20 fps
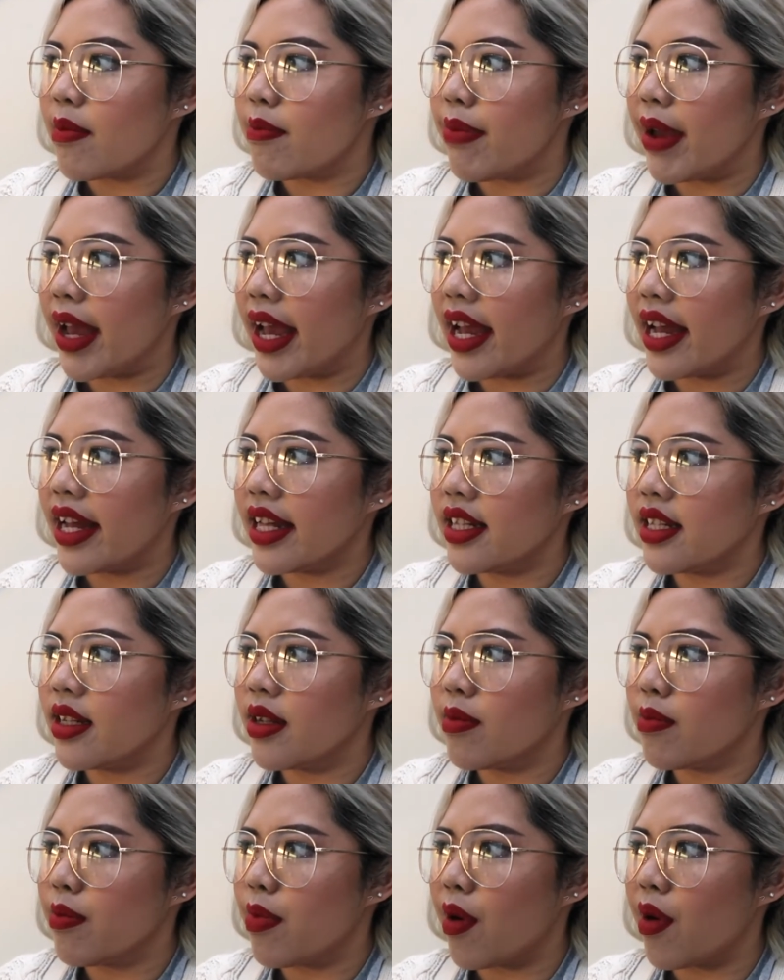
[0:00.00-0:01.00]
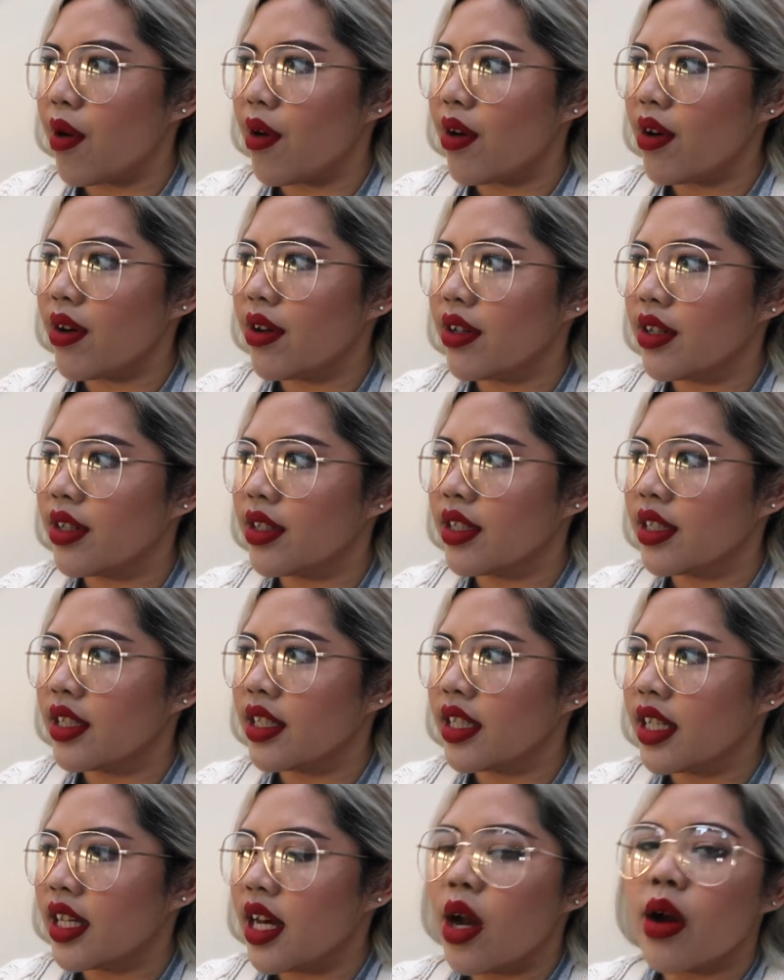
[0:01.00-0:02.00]
Bared? Bore?
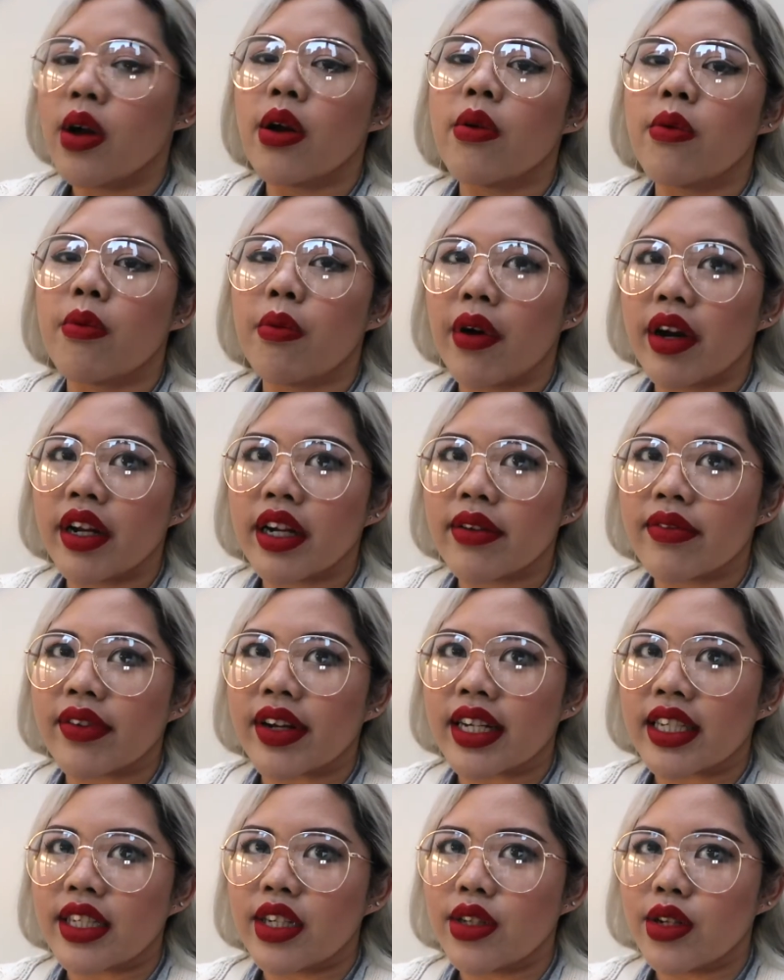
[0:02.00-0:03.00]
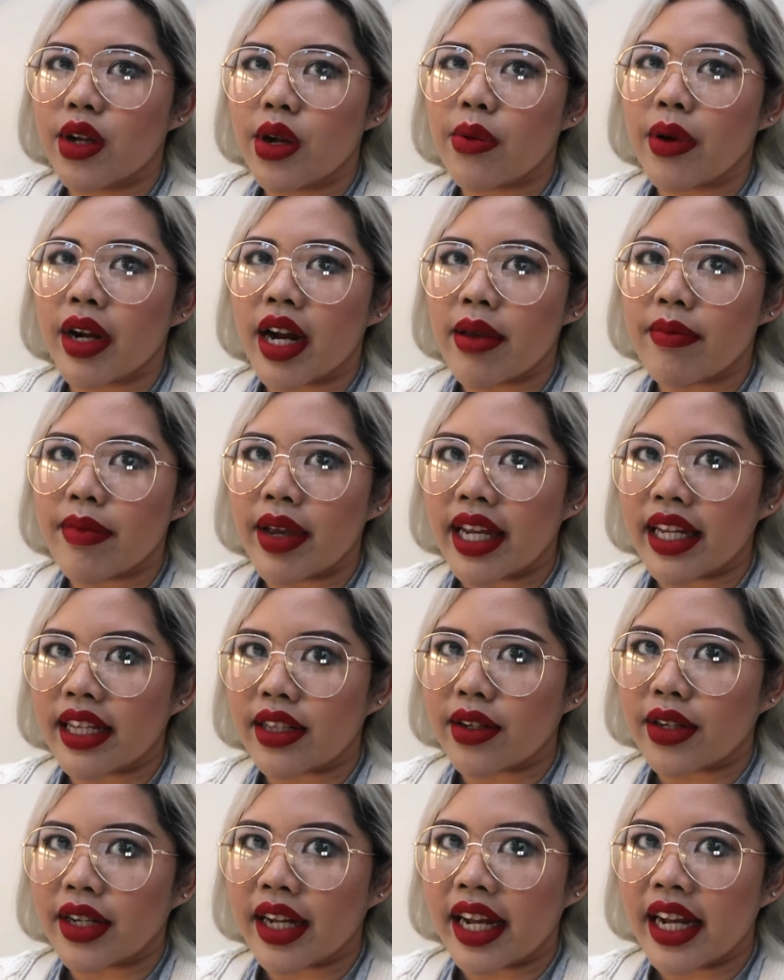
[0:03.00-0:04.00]
Bore? Whatever, you know what I mean,
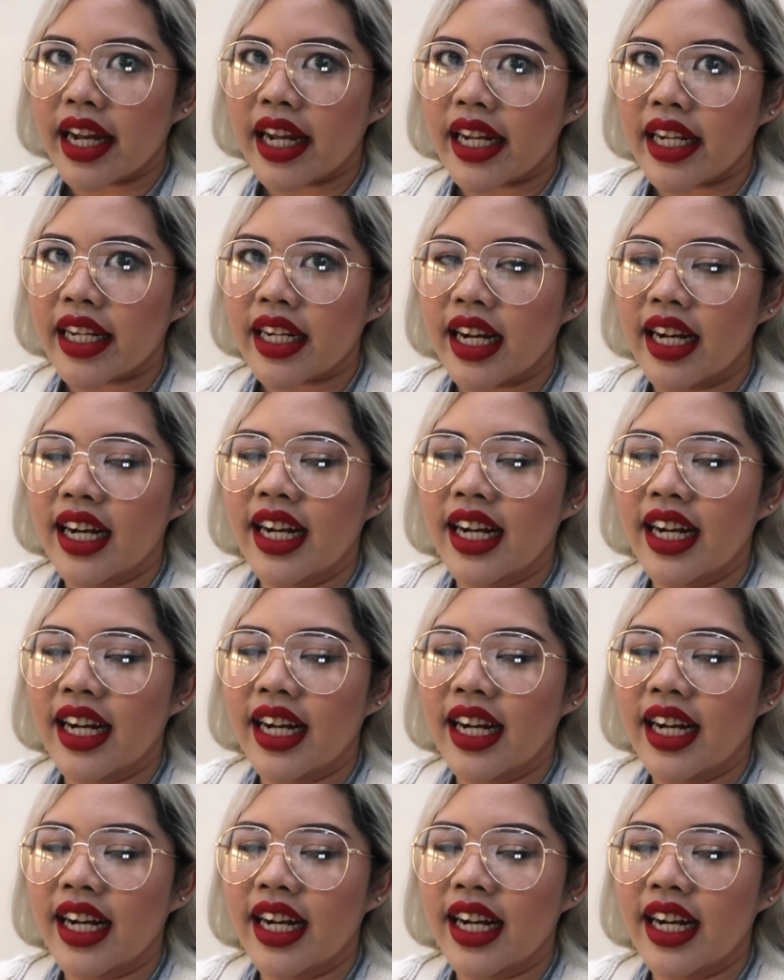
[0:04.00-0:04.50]
okay?